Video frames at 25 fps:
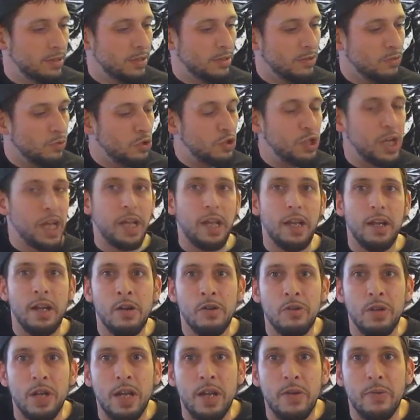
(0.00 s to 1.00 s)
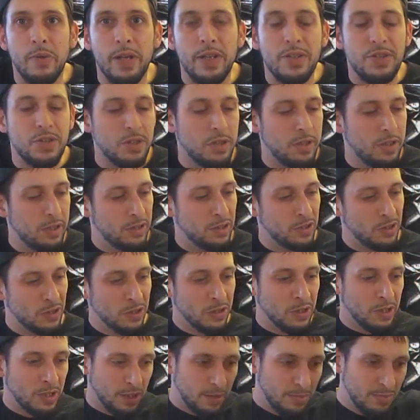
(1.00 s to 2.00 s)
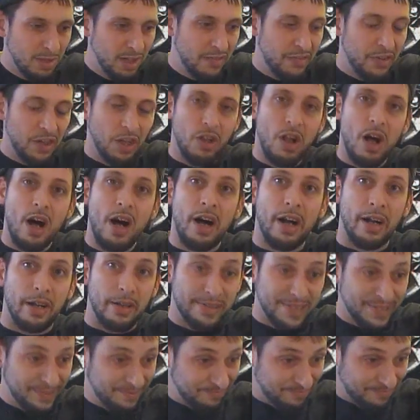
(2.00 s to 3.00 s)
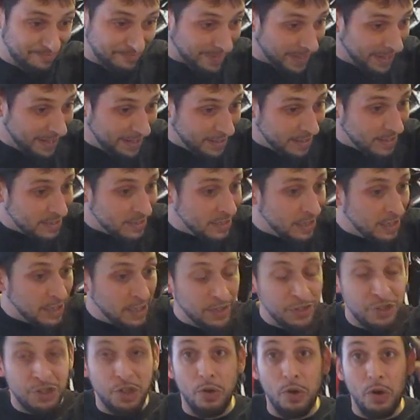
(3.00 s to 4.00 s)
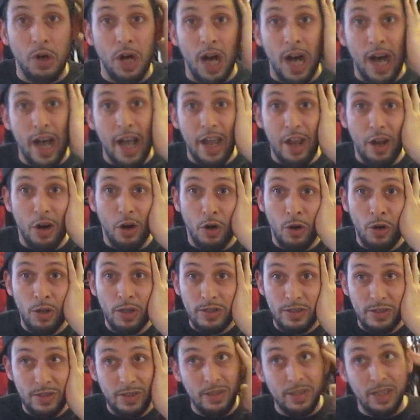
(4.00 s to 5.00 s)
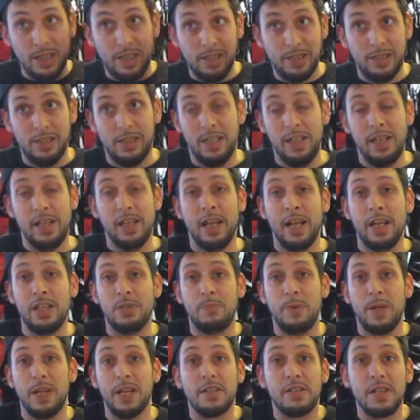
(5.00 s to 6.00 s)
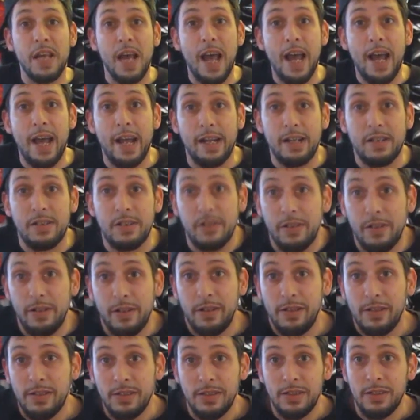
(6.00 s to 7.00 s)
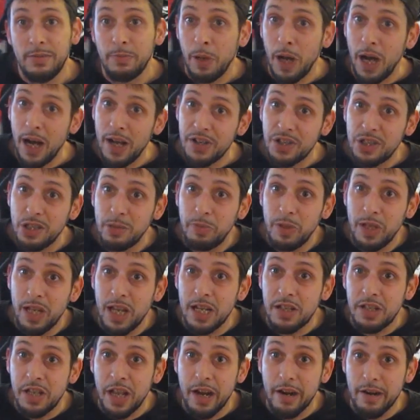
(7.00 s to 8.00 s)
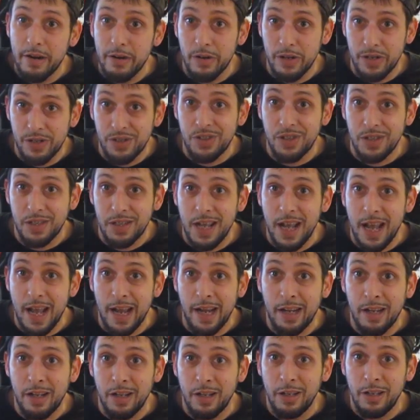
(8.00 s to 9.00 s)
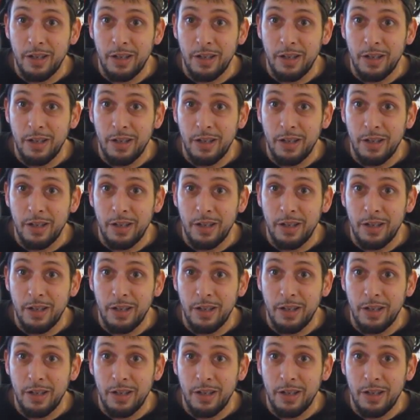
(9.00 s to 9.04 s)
we'll check it out anyways. Moving along. So Ohio has been attacked, possibly a terrorist attack,